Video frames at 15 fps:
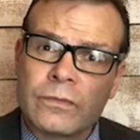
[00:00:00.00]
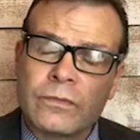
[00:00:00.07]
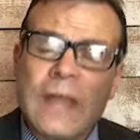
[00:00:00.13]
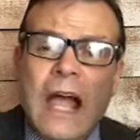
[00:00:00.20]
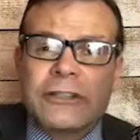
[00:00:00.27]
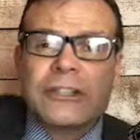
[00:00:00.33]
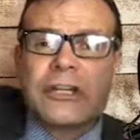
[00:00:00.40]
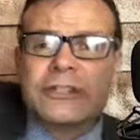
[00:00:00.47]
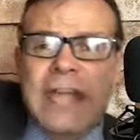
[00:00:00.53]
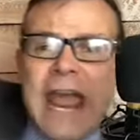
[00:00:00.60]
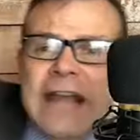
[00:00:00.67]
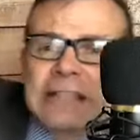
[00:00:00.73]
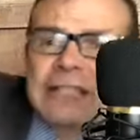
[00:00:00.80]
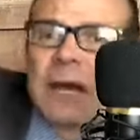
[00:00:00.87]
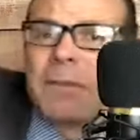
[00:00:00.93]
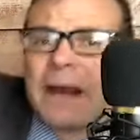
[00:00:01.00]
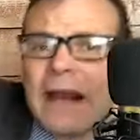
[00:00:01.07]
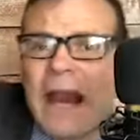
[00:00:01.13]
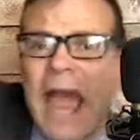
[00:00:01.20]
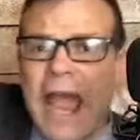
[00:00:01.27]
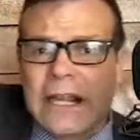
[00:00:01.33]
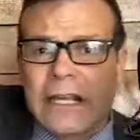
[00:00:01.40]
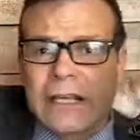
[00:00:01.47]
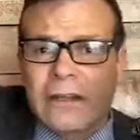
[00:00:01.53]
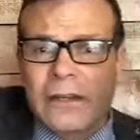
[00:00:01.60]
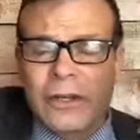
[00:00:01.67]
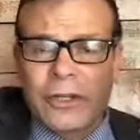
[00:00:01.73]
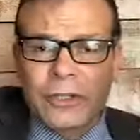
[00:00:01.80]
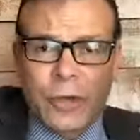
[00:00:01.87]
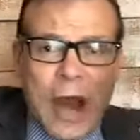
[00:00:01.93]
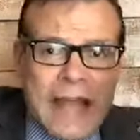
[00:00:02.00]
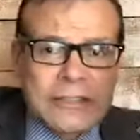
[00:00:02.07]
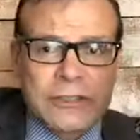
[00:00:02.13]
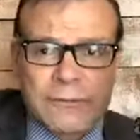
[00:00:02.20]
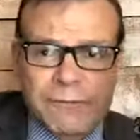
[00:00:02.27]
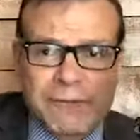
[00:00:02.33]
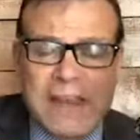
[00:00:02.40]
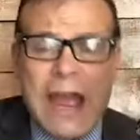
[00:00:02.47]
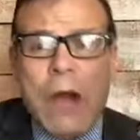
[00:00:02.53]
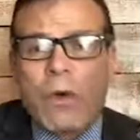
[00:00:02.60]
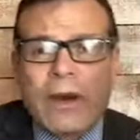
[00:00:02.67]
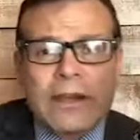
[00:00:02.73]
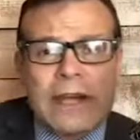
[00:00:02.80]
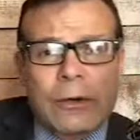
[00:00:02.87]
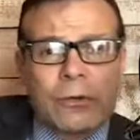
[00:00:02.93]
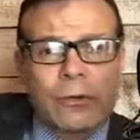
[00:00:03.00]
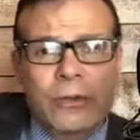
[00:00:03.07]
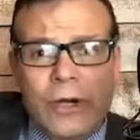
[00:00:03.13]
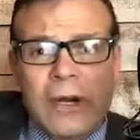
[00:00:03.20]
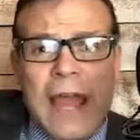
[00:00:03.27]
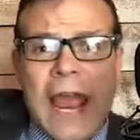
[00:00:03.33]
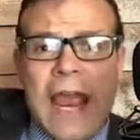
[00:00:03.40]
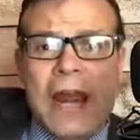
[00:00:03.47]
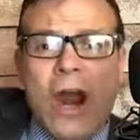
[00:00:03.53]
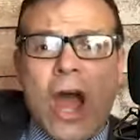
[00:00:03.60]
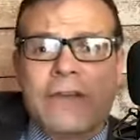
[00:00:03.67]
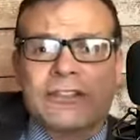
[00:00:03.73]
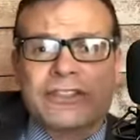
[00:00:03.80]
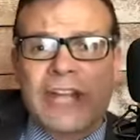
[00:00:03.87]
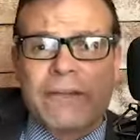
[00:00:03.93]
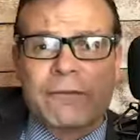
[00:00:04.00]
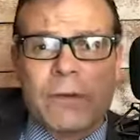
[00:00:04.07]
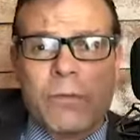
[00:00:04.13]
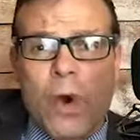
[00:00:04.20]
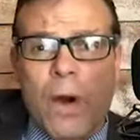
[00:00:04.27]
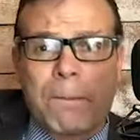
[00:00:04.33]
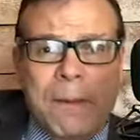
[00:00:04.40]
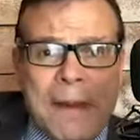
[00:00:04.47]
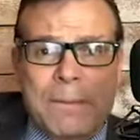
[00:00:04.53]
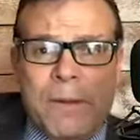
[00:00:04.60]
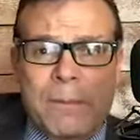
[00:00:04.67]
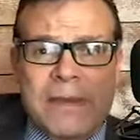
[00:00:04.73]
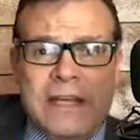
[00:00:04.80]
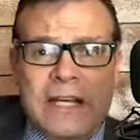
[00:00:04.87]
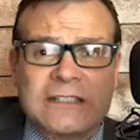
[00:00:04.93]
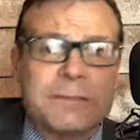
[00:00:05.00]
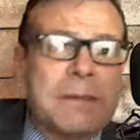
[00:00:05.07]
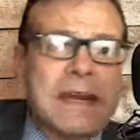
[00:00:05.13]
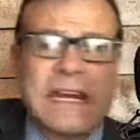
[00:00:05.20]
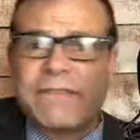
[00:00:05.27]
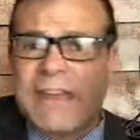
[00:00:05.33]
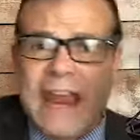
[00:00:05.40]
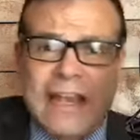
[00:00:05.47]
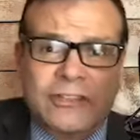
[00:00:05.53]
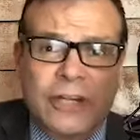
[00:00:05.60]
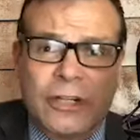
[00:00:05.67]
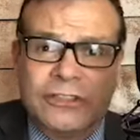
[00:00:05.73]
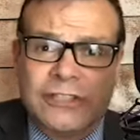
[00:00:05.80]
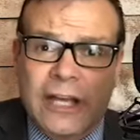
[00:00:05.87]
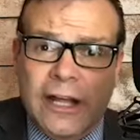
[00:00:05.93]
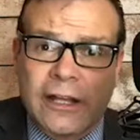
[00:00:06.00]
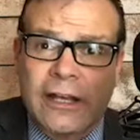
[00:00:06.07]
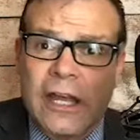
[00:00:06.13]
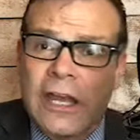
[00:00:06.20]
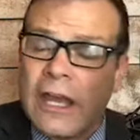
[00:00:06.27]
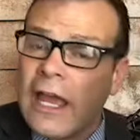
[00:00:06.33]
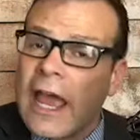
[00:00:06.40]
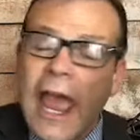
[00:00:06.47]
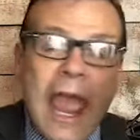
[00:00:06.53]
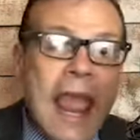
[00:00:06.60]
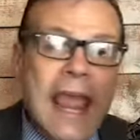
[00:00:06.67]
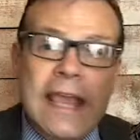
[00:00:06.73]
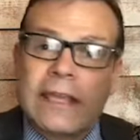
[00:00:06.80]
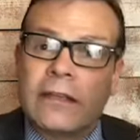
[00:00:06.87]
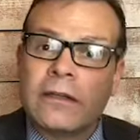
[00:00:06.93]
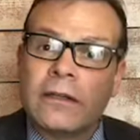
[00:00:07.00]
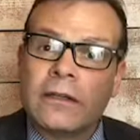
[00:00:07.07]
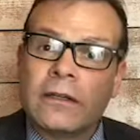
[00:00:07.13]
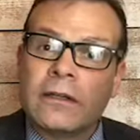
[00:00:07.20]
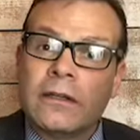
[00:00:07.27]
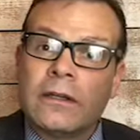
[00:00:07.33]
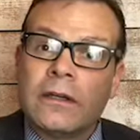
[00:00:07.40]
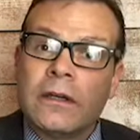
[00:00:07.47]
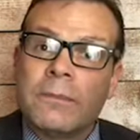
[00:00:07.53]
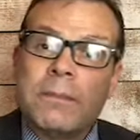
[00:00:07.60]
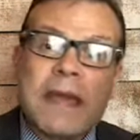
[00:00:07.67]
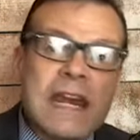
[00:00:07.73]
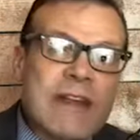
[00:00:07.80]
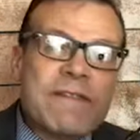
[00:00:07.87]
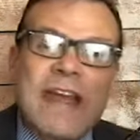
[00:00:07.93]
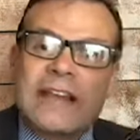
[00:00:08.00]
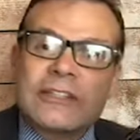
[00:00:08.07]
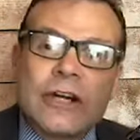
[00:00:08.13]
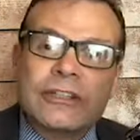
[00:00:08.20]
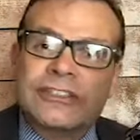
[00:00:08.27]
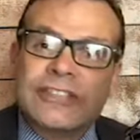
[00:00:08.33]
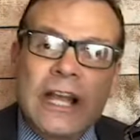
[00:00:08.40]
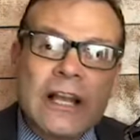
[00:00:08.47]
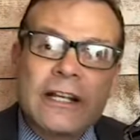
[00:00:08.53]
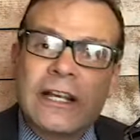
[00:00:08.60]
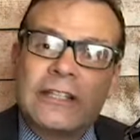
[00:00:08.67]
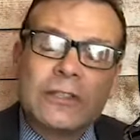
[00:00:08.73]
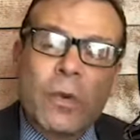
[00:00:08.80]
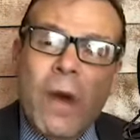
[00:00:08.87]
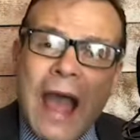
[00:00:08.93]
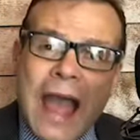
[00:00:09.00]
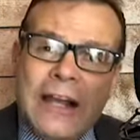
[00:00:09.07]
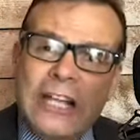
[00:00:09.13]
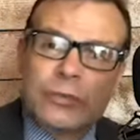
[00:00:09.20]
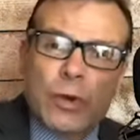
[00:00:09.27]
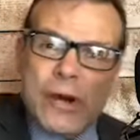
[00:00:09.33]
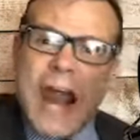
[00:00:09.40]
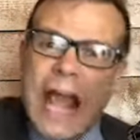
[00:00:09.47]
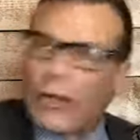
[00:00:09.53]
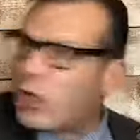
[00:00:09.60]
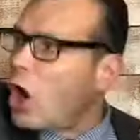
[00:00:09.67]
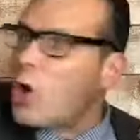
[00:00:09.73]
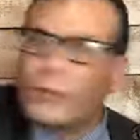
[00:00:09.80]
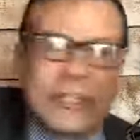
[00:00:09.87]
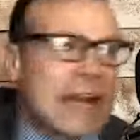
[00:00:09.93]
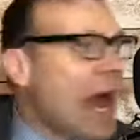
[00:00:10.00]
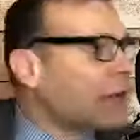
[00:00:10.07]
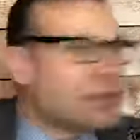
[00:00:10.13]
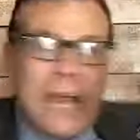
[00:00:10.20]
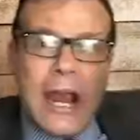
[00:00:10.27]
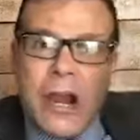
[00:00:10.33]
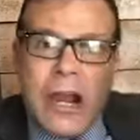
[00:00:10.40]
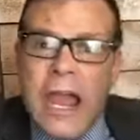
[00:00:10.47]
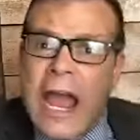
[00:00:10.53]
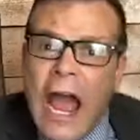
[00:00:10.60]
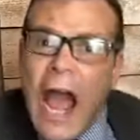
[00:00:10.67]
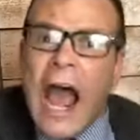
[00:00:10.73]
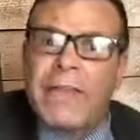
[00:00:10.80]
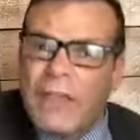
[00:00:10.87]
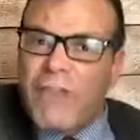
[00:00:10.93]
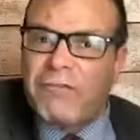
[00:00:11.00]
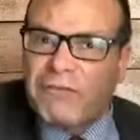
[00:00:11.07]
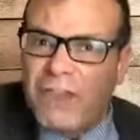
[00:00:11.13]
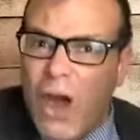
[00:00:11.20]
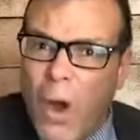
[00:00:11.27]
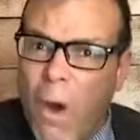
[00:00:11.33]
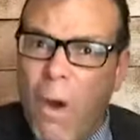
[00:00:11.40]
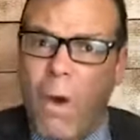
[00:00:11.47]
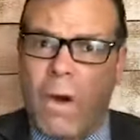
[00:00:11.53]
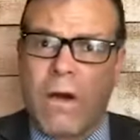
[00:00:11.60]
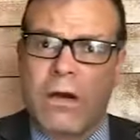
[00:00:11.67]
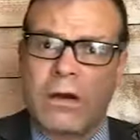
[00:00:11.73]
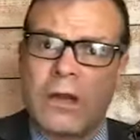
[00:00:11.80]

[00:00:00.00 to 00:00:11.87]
Now, if you take somebody like Chrysler Fiat, where they, they're laying off several more people because minivans aren't selling. Hey, minivans aren't selling because of why? Because we're not closing out there on the floor.